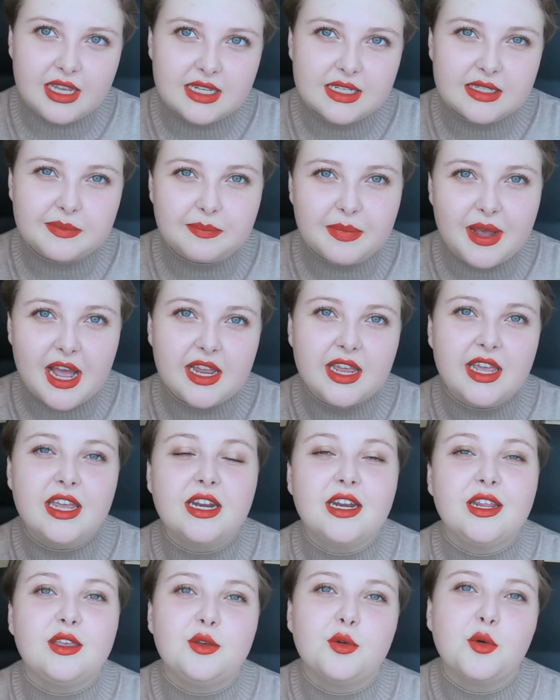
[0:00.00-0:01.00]
is back
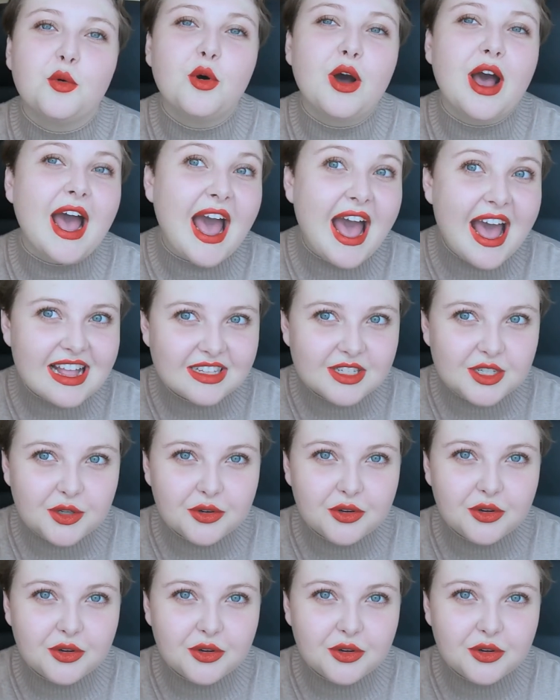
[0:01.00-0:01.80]
in your hands.